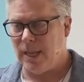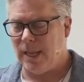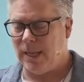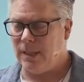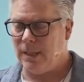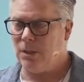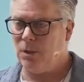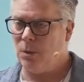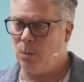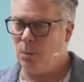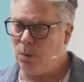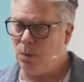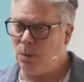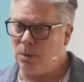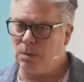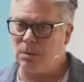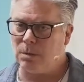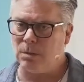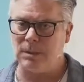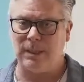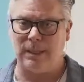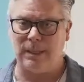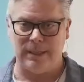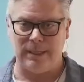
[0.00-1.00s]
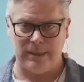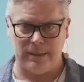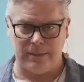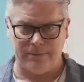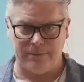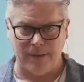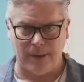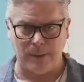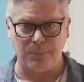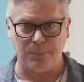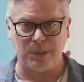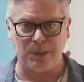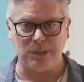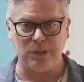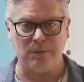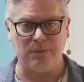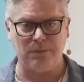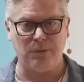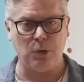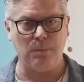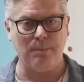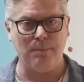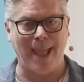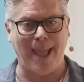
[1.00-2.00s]
in the world and in the vibration
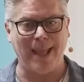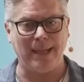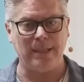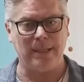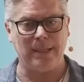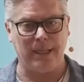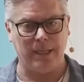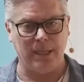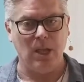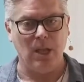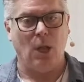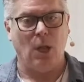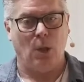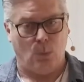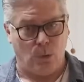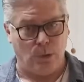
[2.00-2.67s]
of humanity